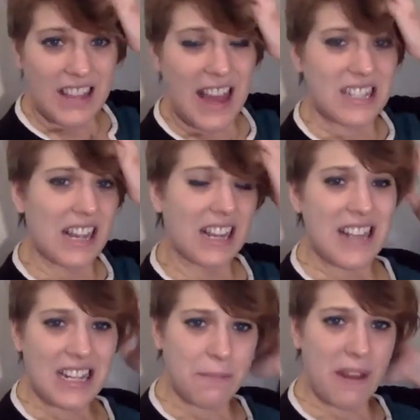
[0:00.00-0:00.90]

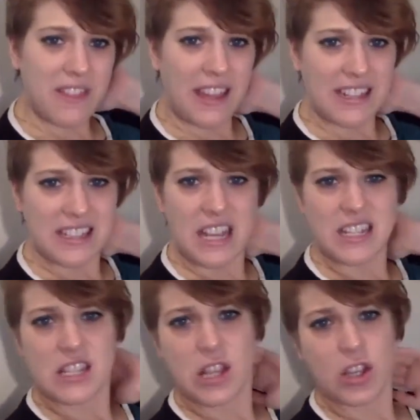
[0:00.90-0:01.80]
That's my thing
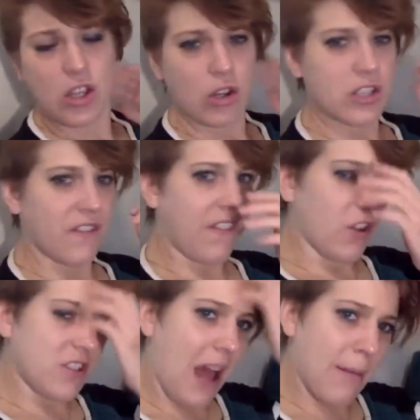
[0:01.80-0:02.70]
is your
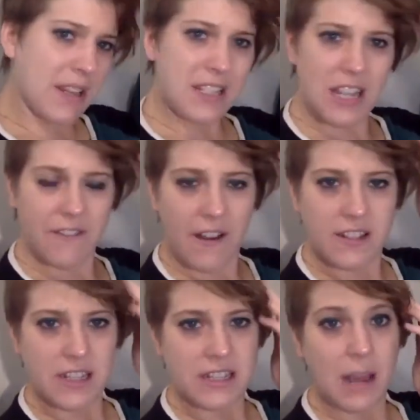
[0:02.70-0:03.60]
dominant
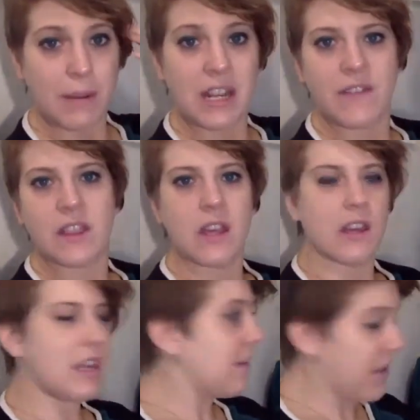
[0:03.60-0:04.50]
defenses. I mean, even
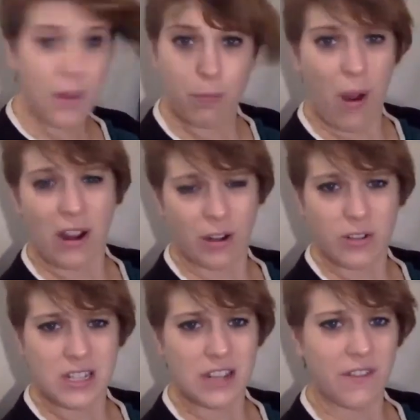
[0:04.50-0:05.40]
the
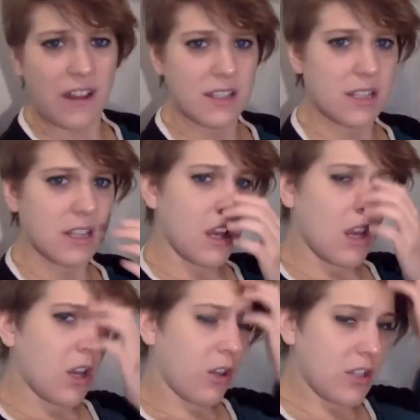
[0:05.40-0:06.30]
Broncos defense
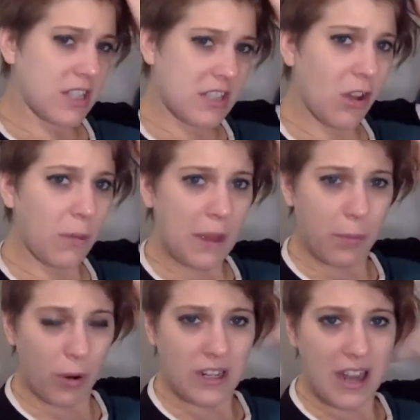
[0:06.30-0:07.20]
could still be
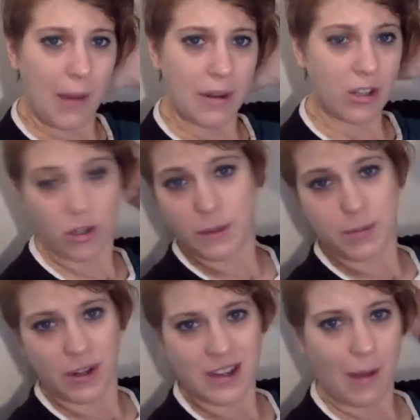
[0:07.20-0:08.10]
pretty dominant. Could be
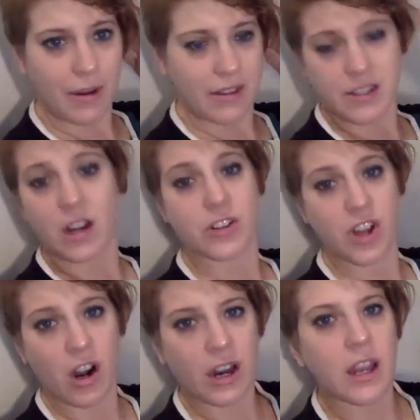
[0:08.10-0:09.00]
pretty dominant this year.
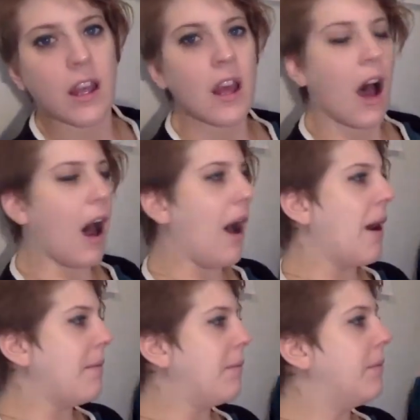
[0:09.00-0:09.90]
Sorry.
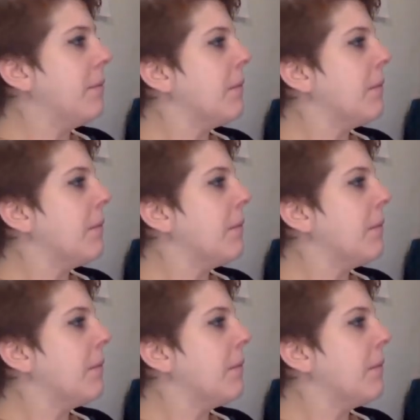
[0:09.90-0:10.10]
But